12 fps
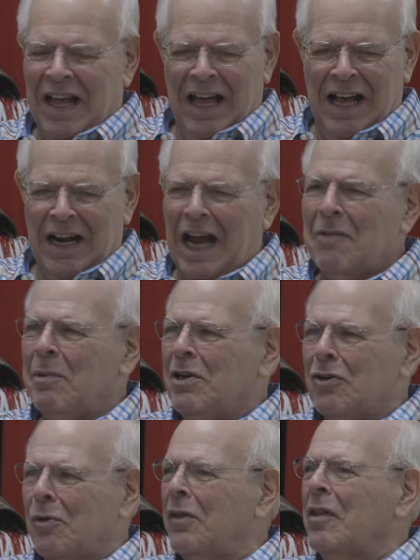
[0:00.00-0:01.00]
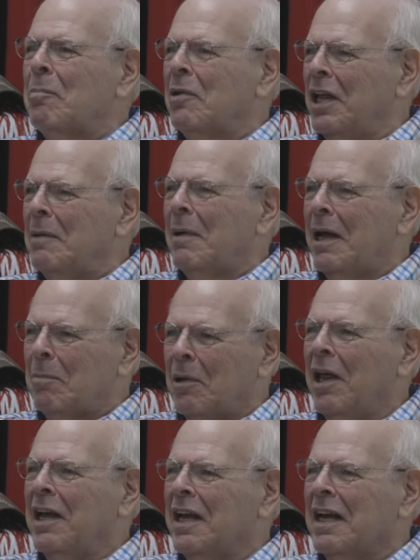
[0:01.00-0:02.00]
And I'd be doing the
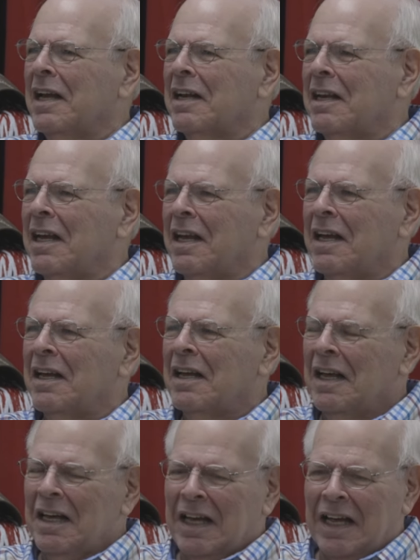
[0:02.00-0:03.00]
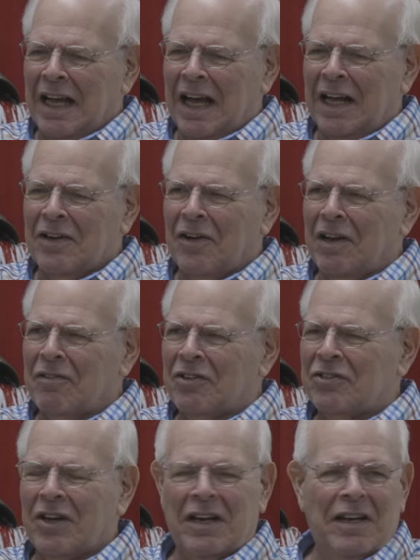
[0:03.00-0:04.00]
play-by-play, and all of a
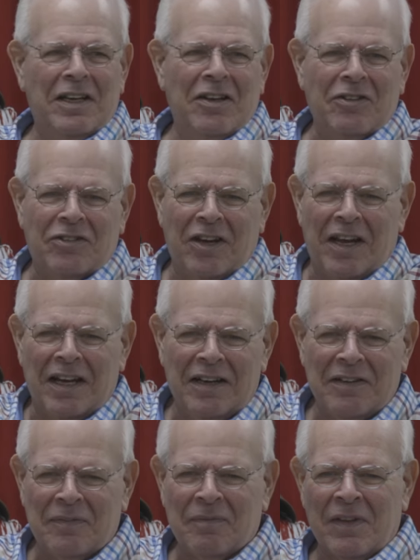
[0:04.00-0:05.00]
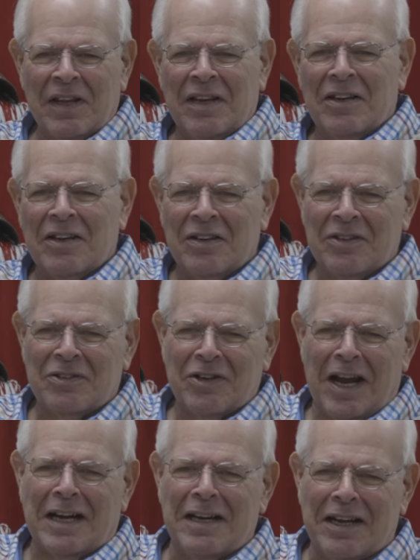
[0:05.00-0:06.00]
sudden he'll say,
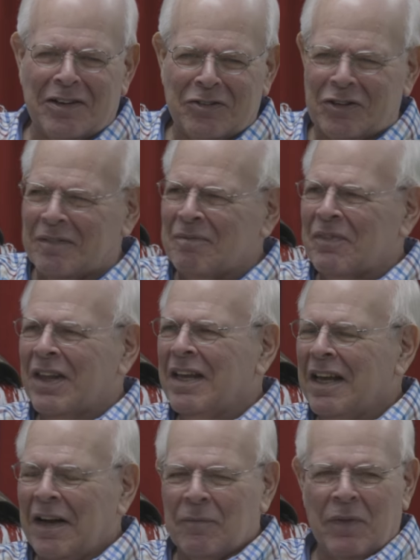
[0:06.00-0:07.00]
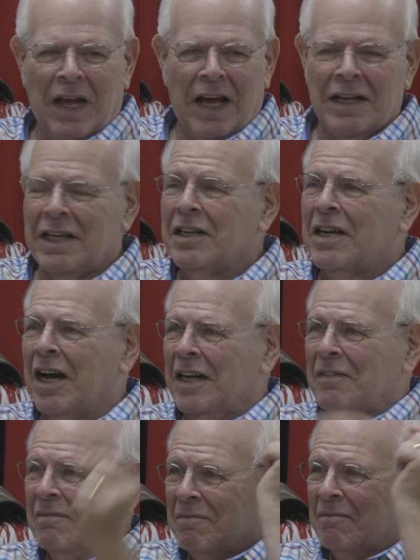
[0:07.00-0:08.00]
Jack Nicholson. And he'd
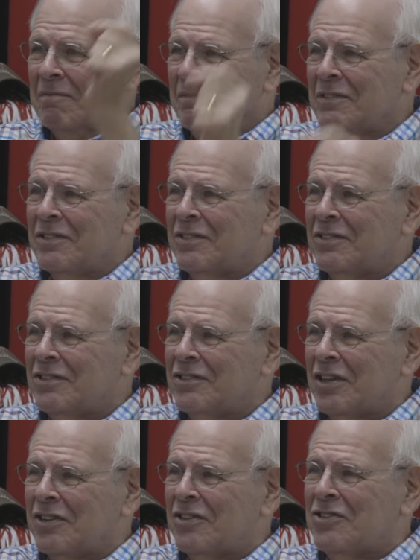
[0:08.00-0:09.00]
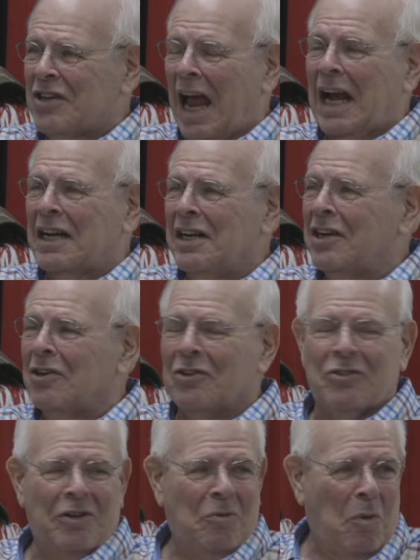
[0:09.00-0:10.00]
cut to Jack
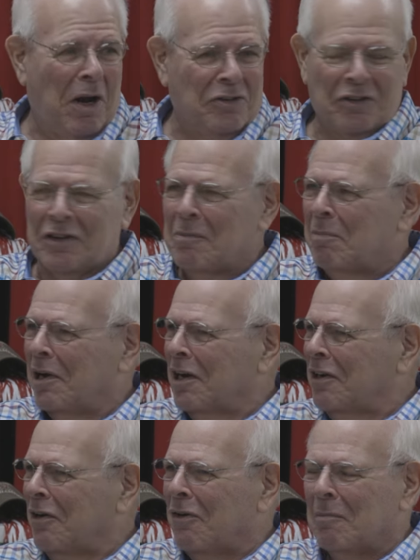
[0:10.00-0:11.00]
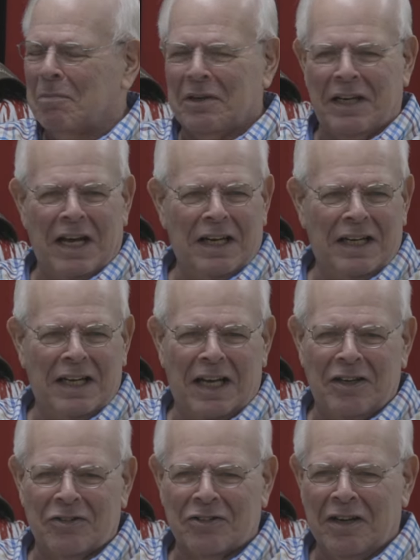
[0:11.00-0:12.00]
Nicholson watching the puck go up and down the
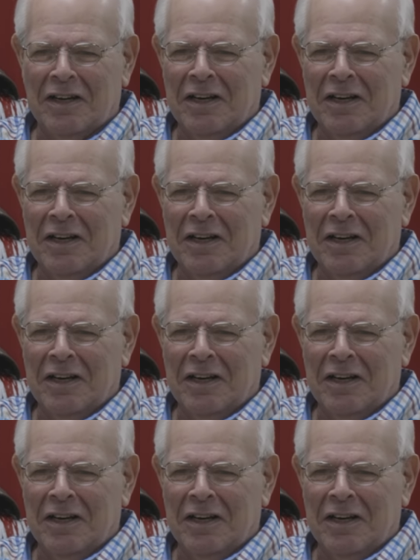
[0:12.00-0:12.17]
ice.